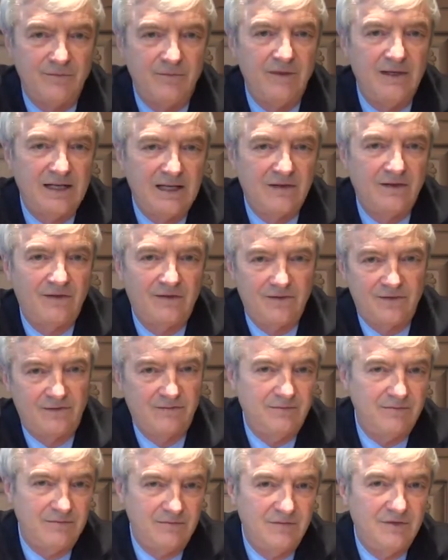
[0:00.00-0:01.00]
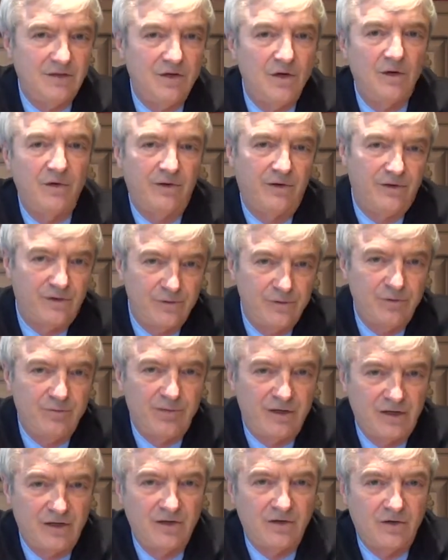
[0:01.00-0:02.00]
That's called a
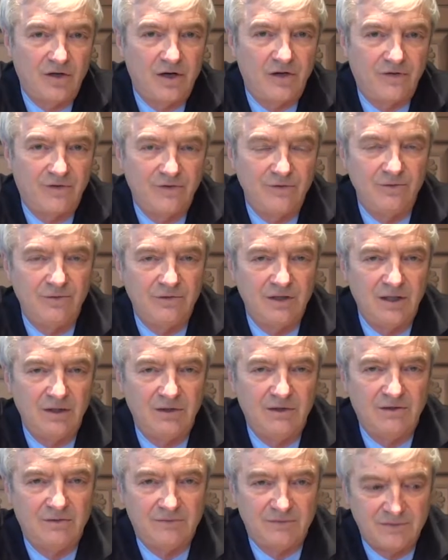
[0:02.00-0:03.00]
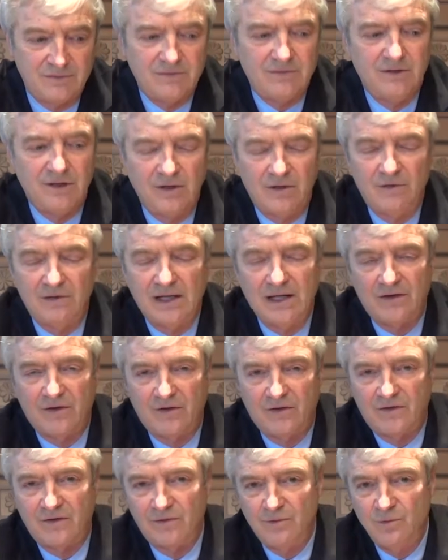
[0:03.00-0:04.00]
third-party lawsuit, and
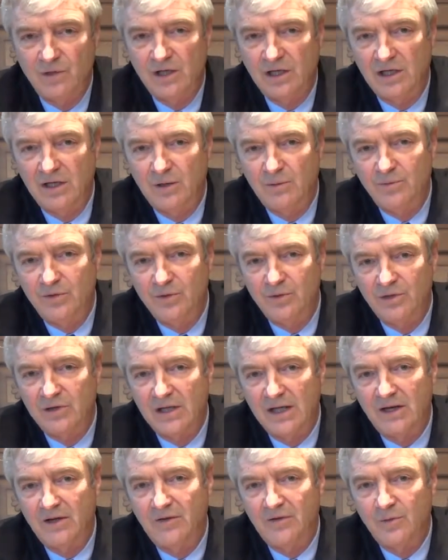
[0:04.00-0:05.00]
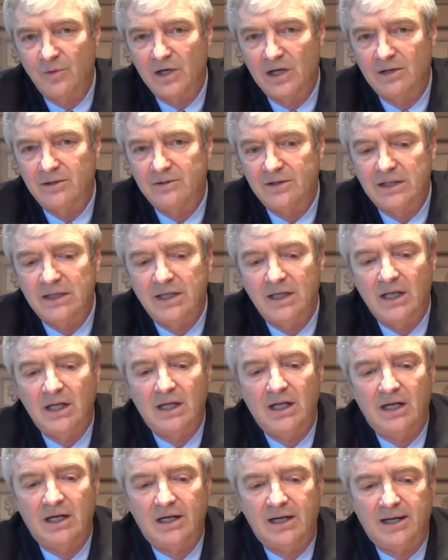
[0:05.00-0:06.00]
we can help you with that as well.
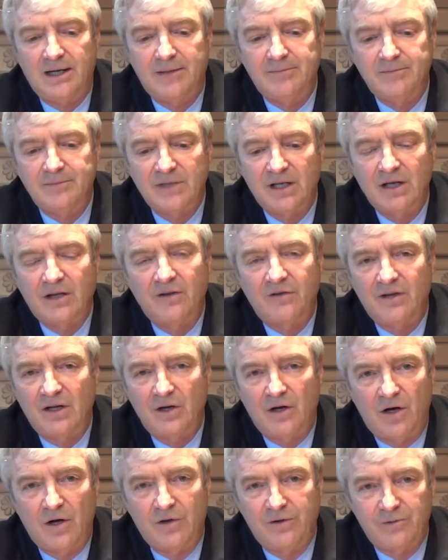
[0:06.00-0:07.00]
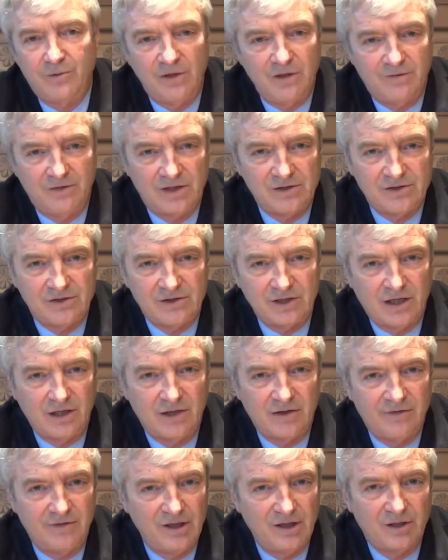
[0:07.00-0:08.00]
Like I said, all three of us
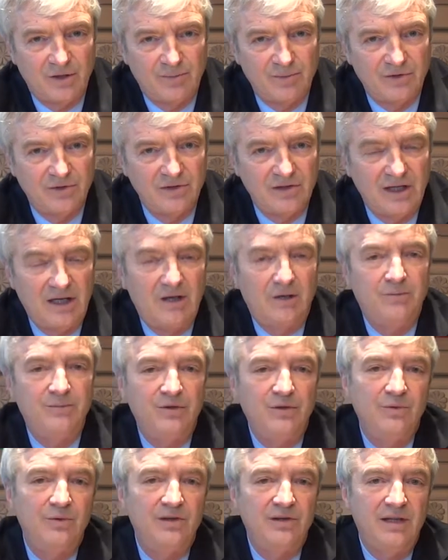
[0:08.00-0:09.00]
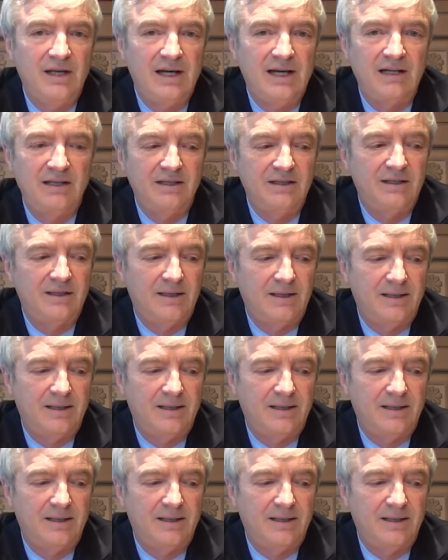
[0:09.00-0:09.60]
are available to help you with that.